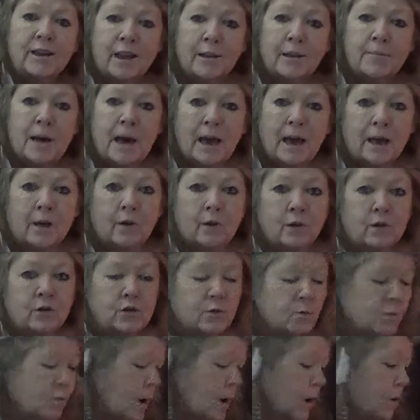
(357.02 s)
them out
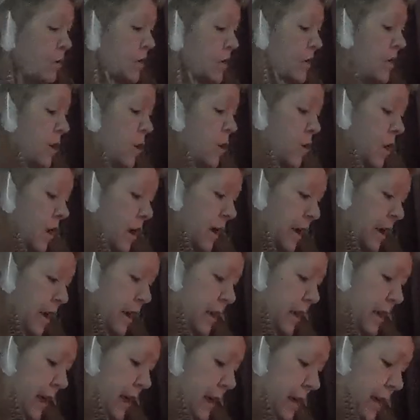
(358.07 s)
as well. So like
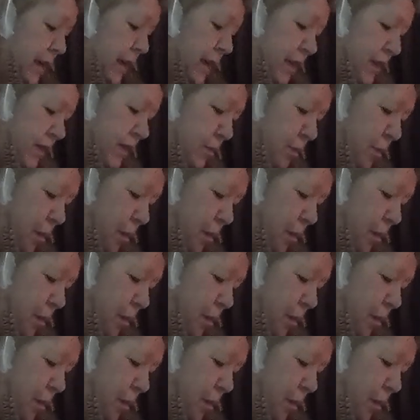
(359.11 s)
in this